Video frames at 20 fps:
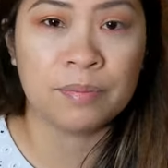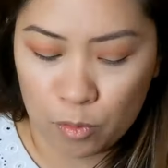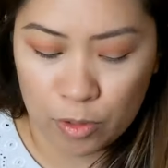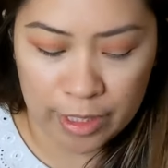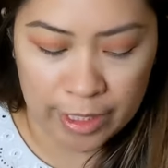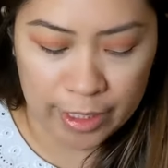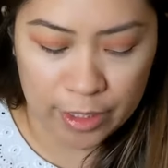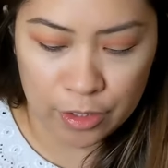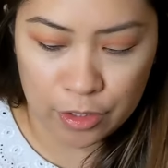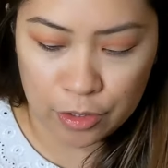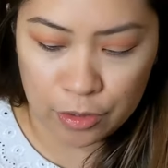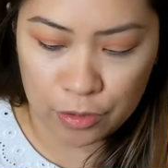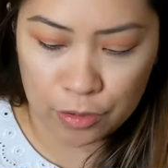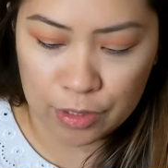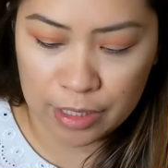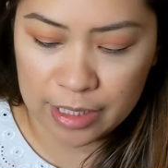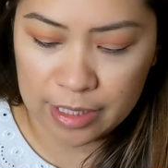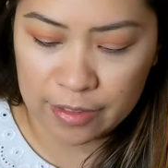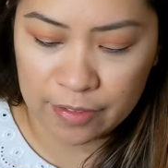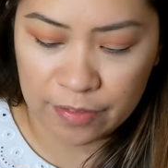When I do
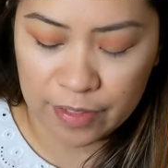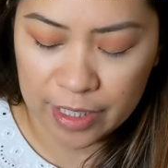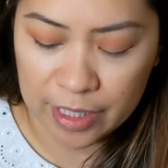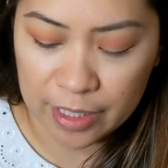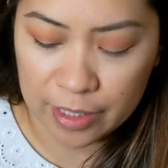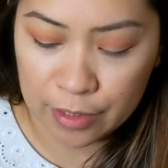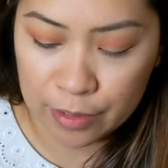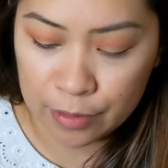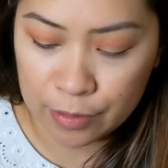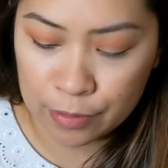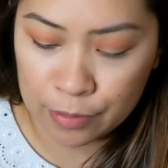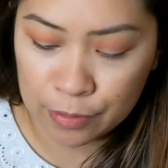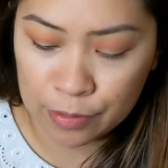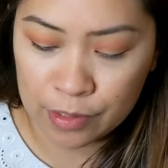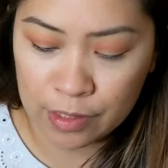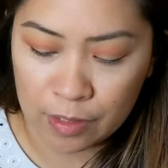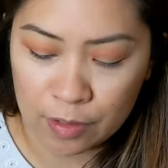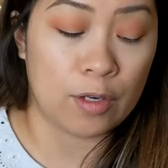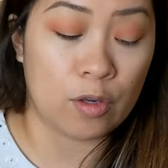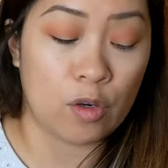these
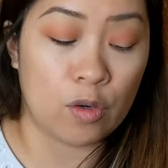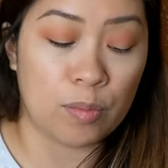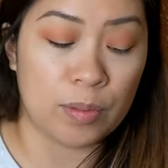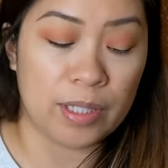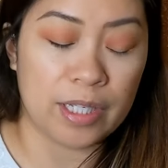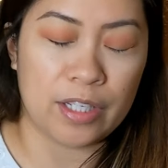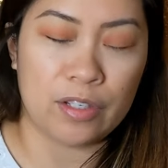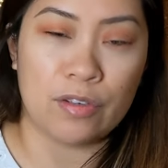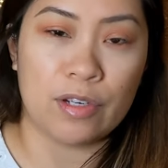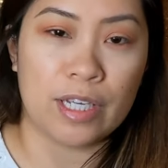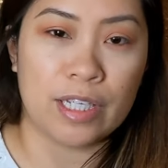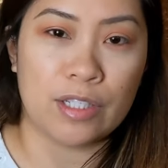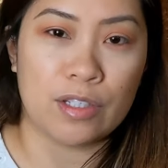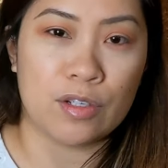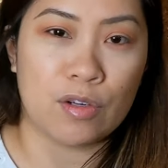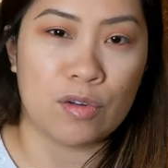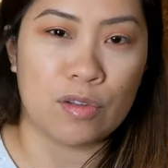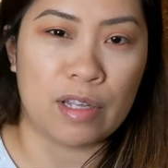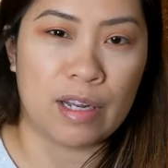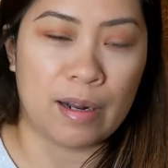videos, in hopes that you guys
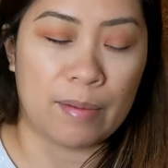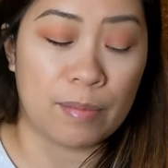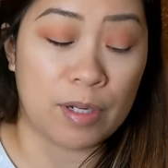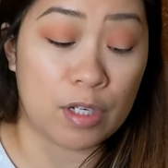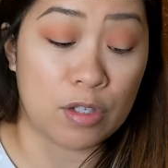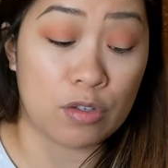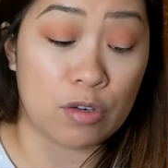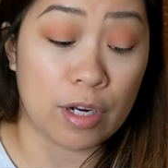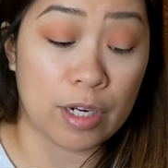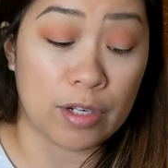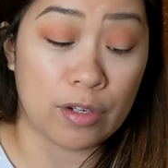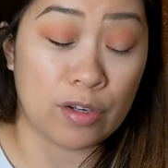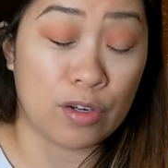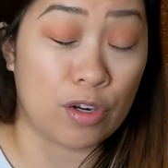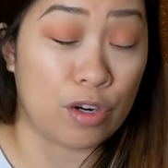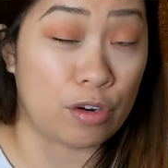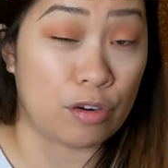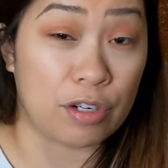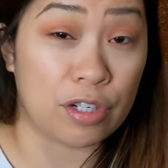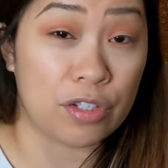know that I'm not trying to
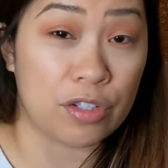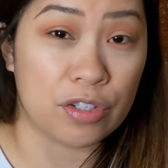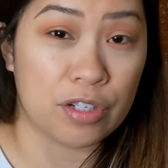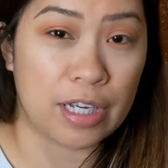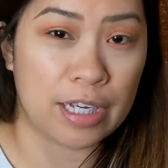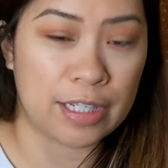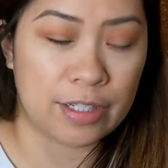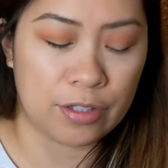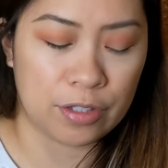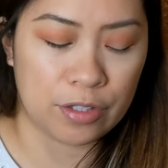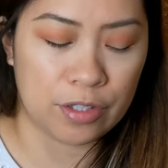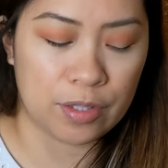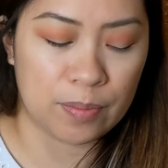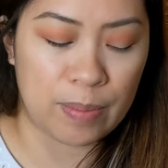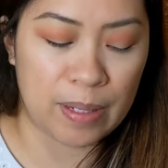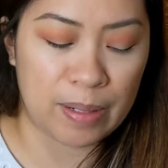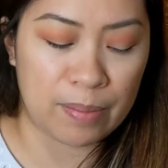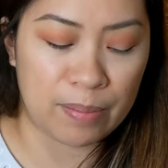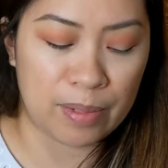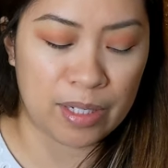encourage you guys to
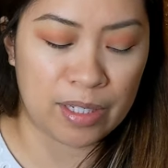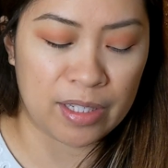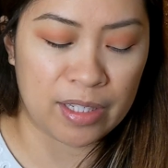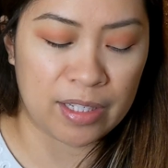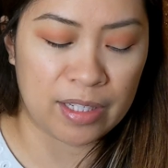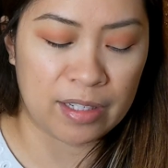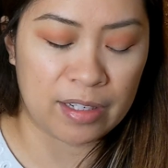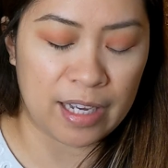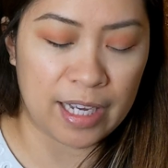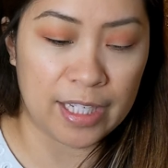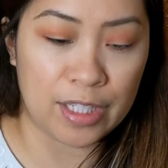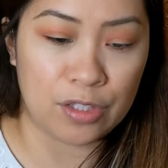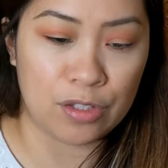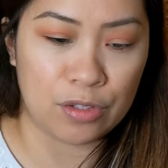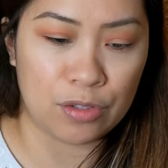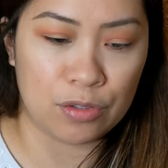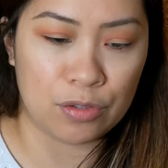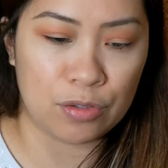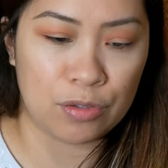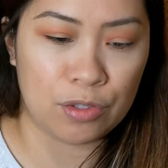spend money. I
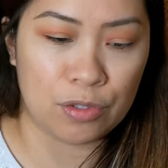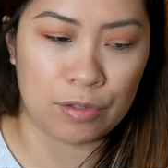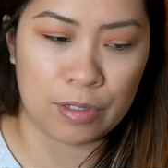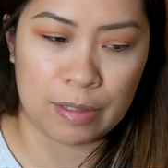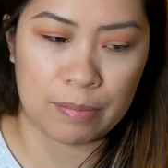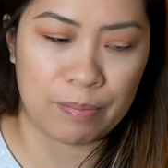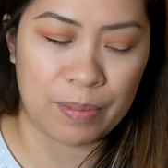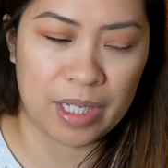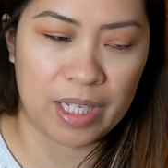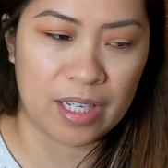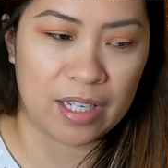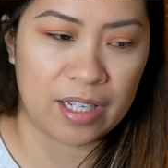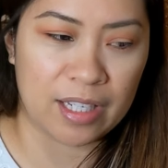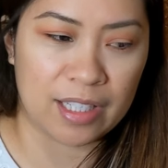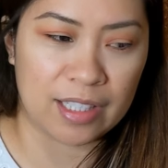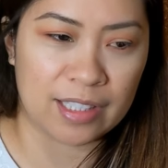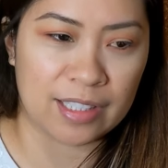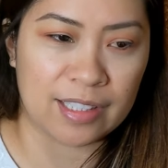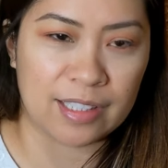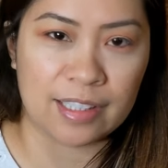do it
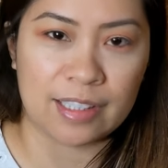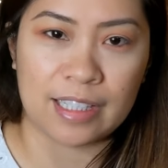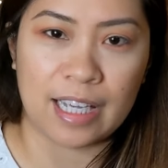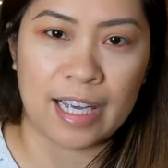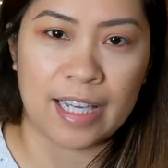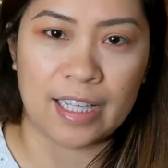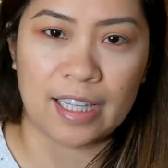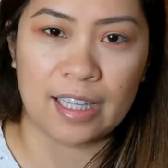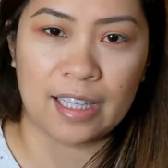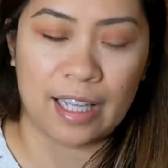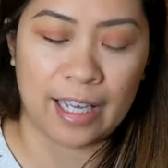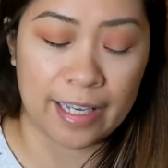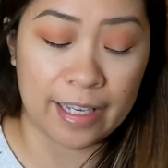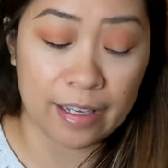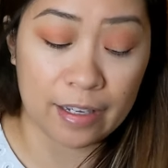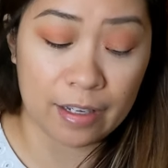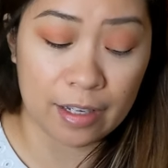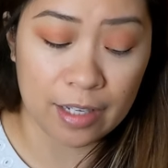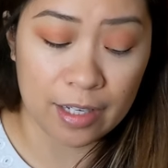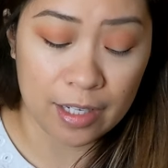because I
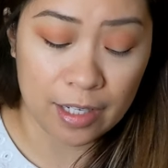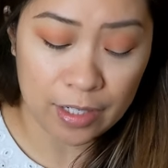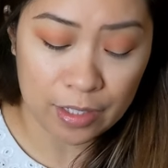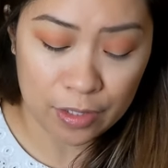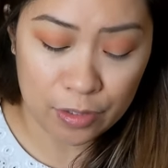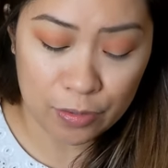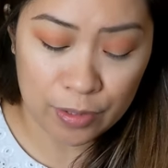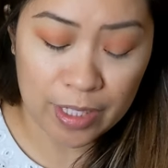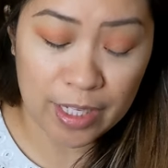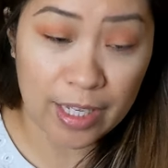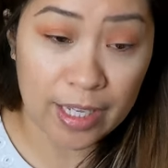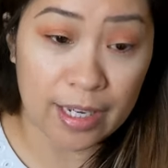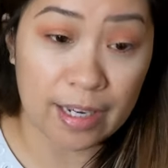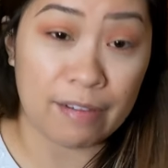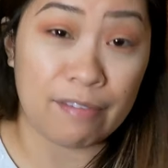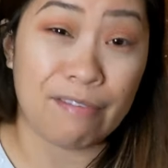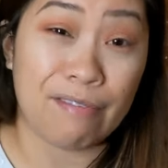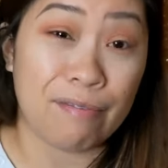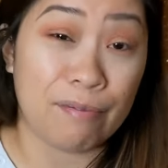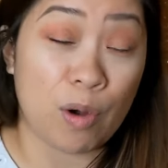like doing it,
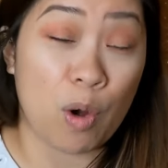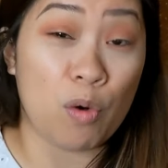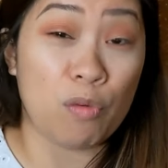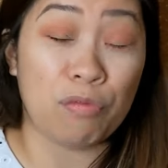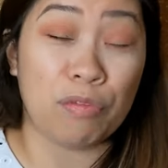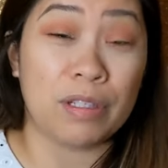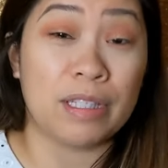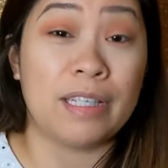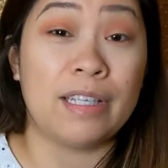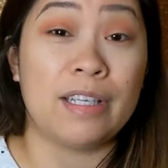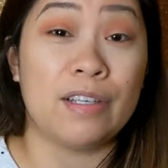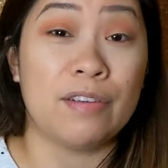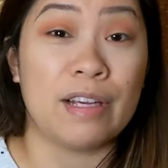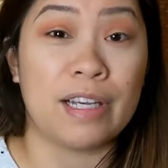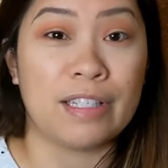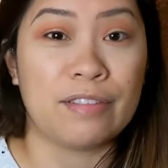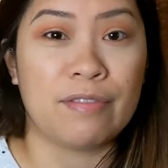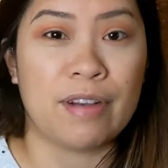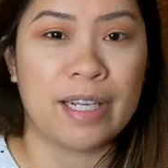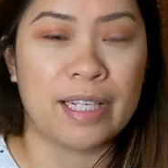and hopefully you
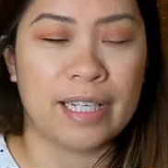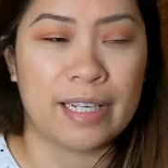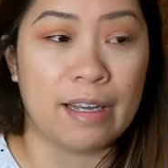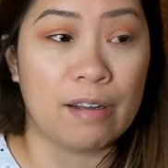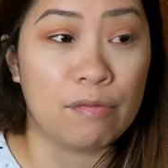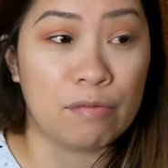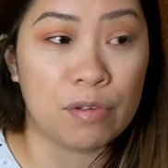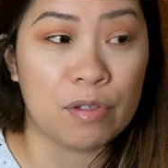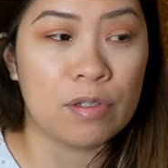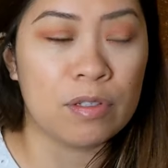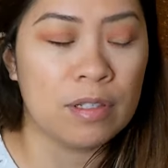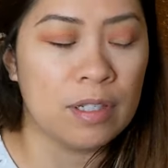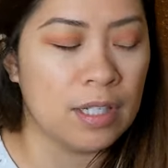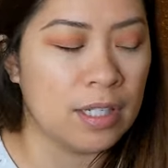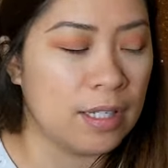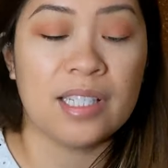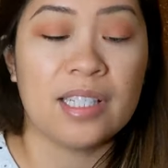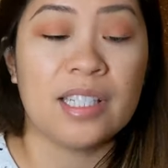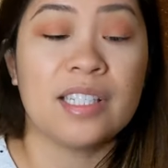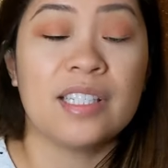guys find it helpful.
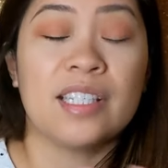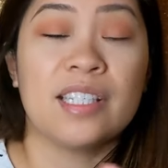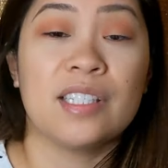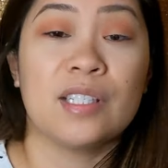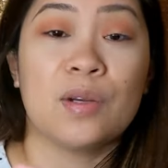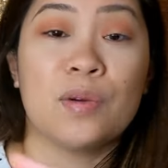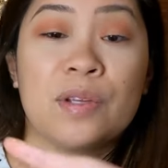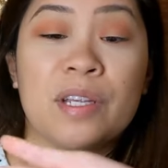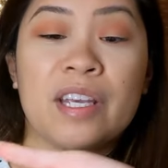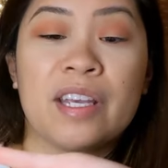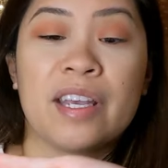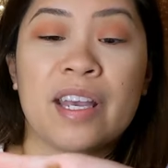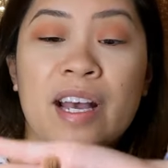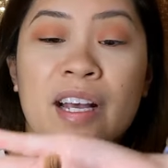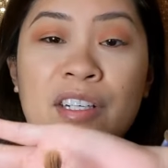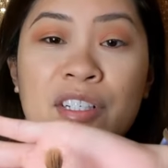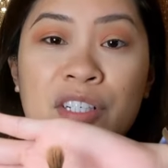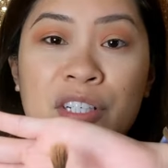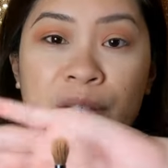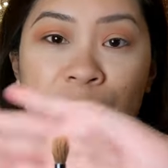This is the Sonia
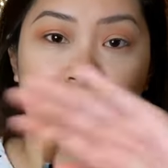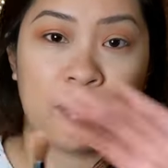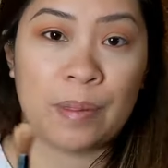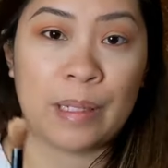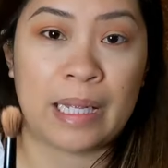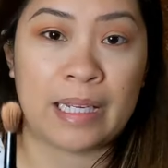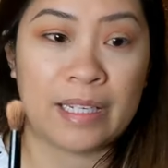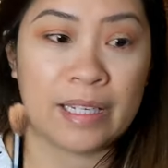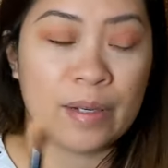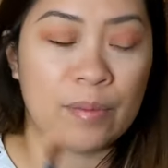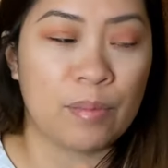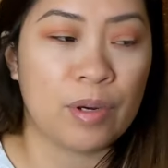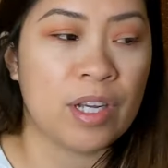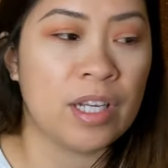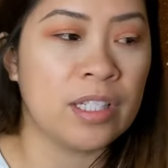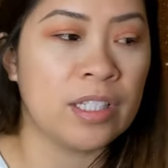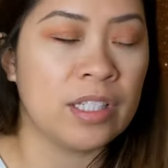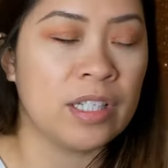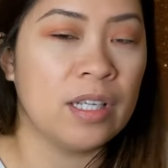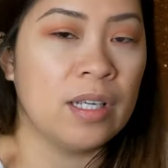Kashuk blending
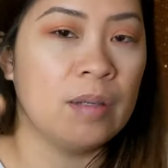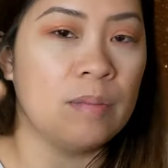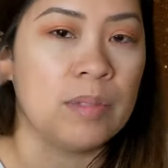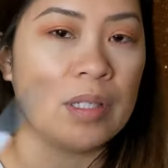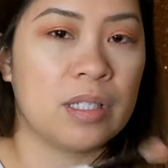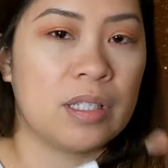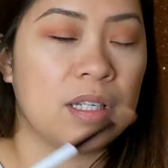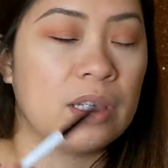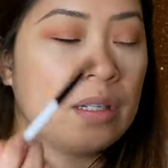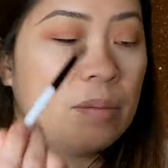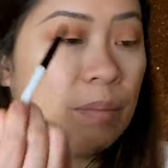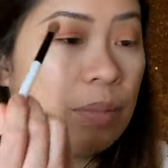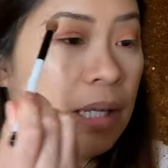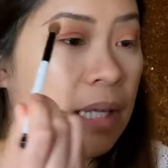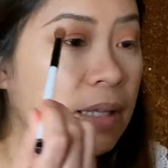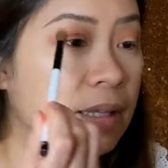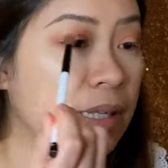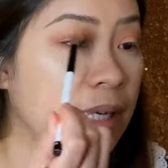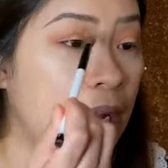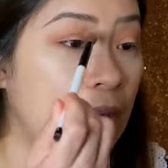brush. I'm just gonna
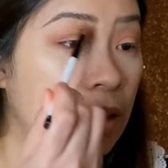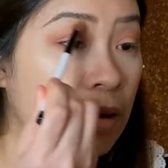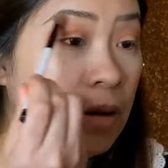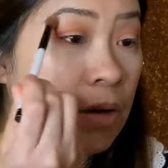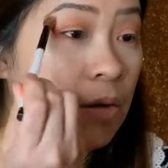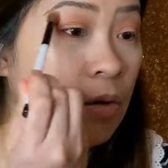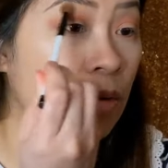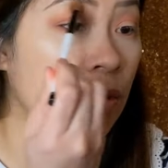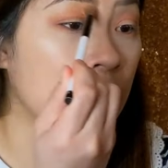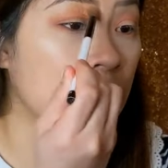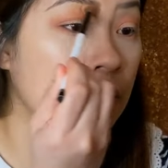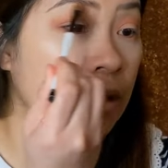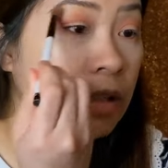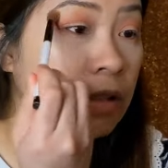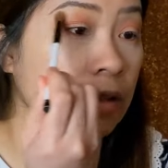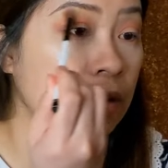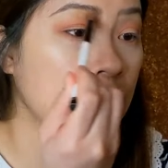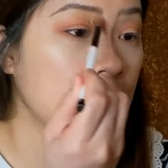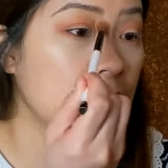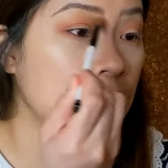blend the outer
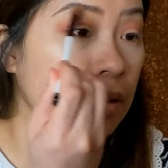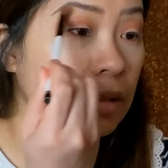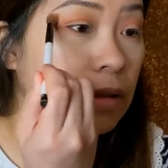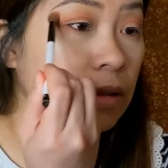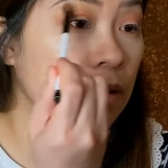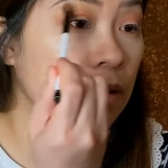corners.